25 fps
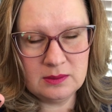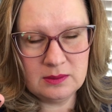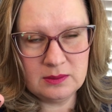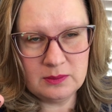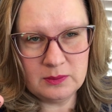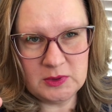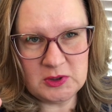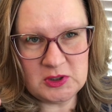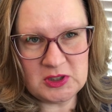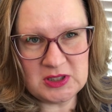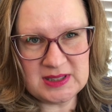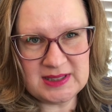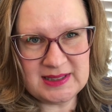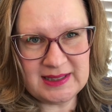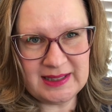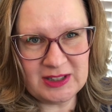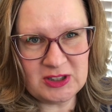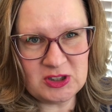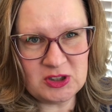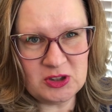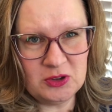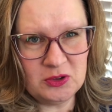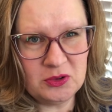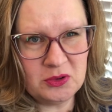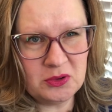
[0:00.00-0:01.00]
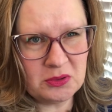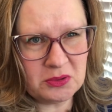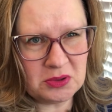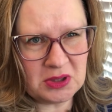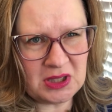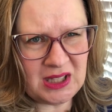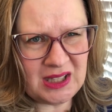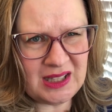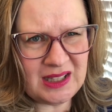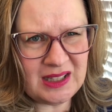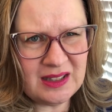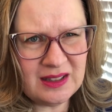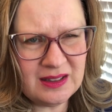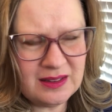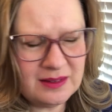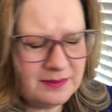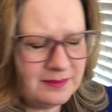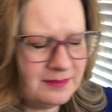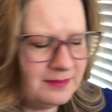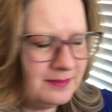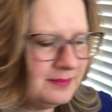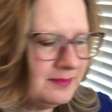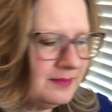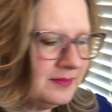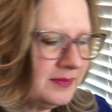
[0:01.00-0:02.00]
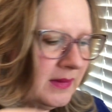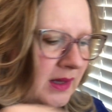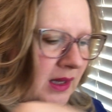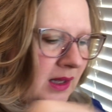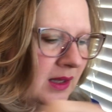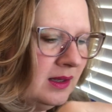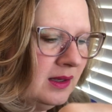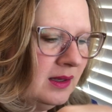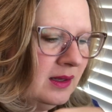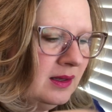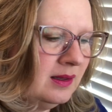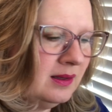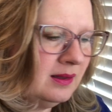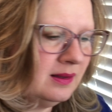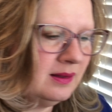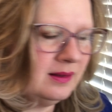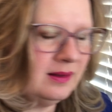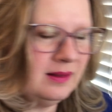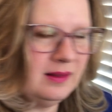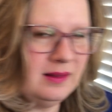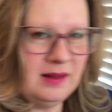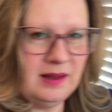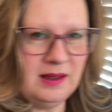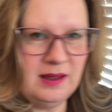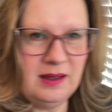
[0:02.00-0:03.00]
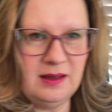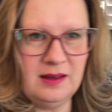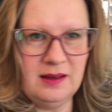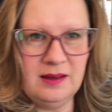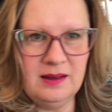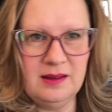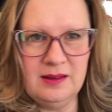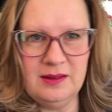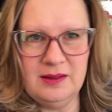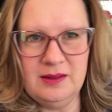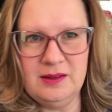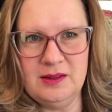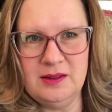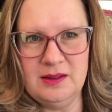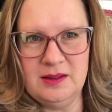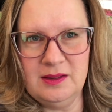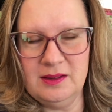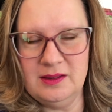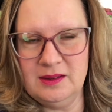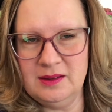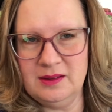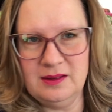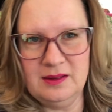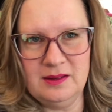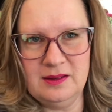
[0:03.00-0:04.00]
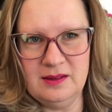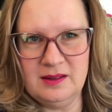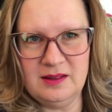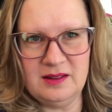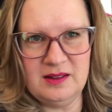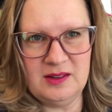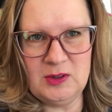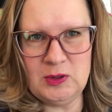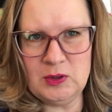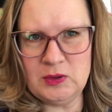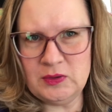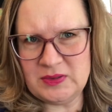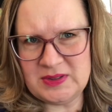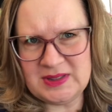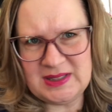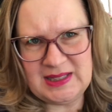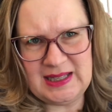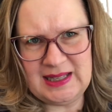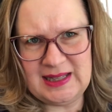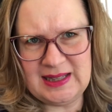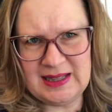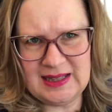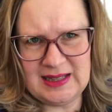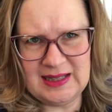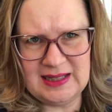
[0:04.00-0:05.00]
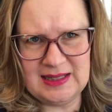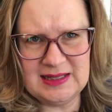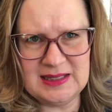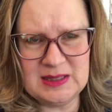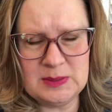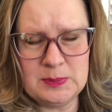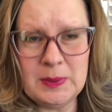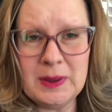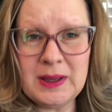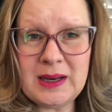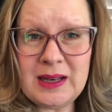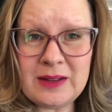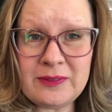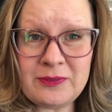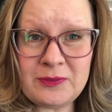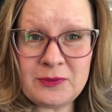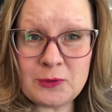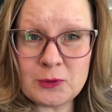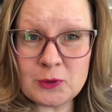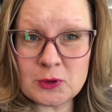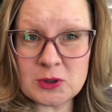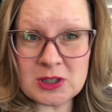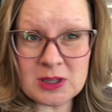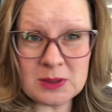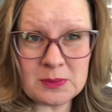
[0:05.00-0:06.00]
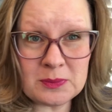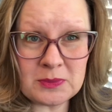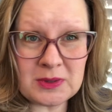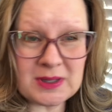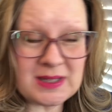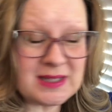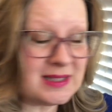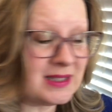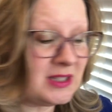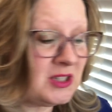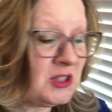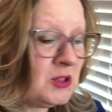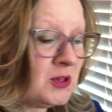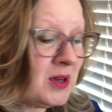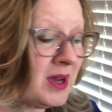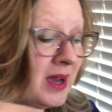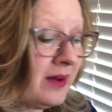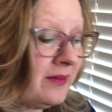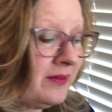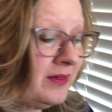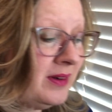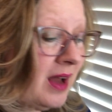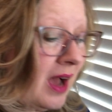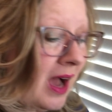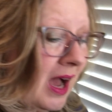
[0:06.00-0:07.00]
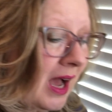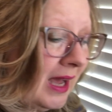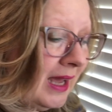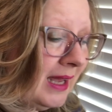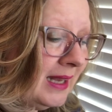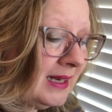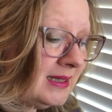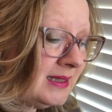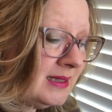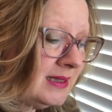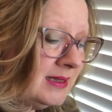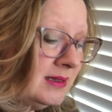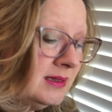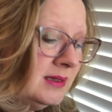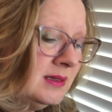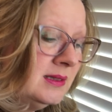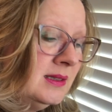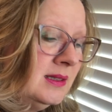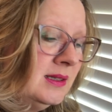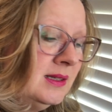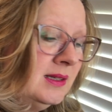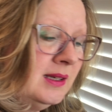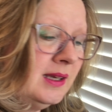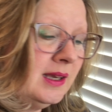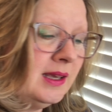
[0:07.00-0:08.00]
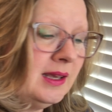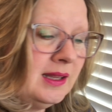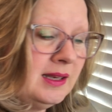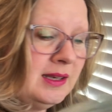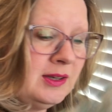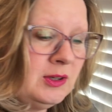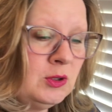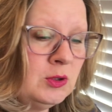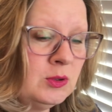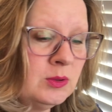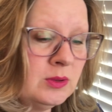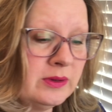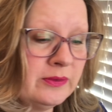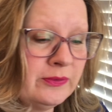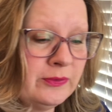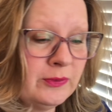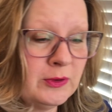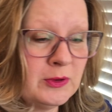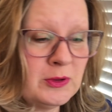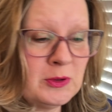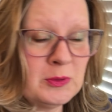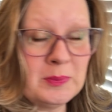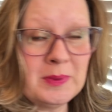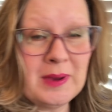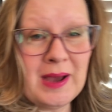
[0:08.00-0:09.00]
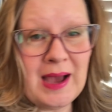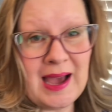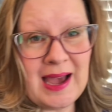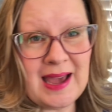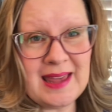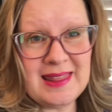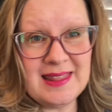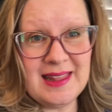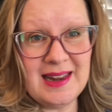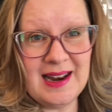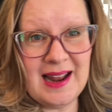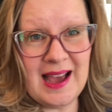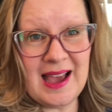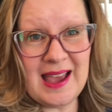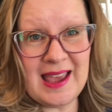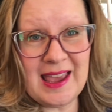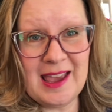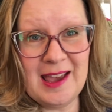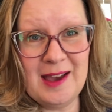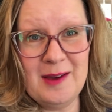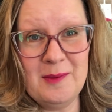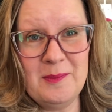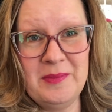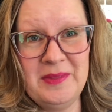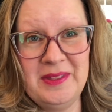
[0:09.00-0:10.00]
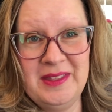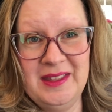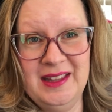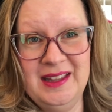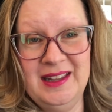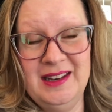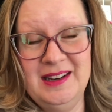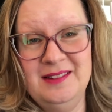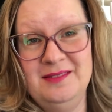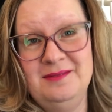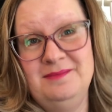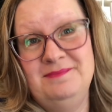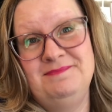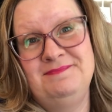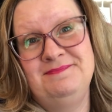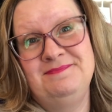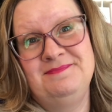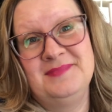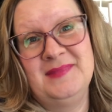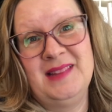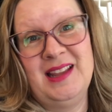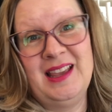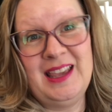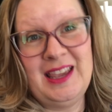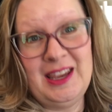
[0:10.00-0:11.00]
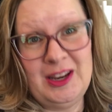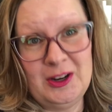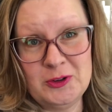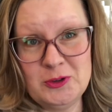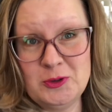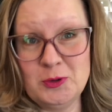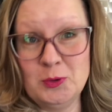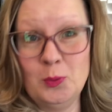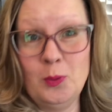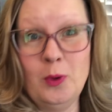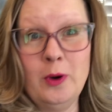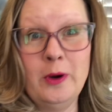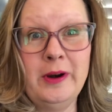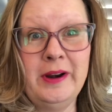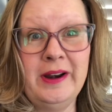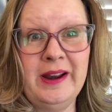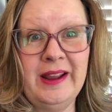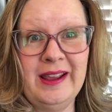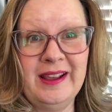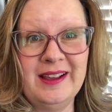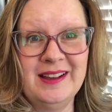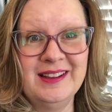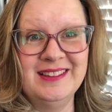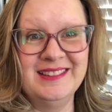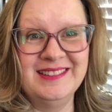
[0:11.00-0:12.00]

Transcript: which is section 3, then you've seen this. But if for some reason you have not, and you are further behind than I am, then here's your warning.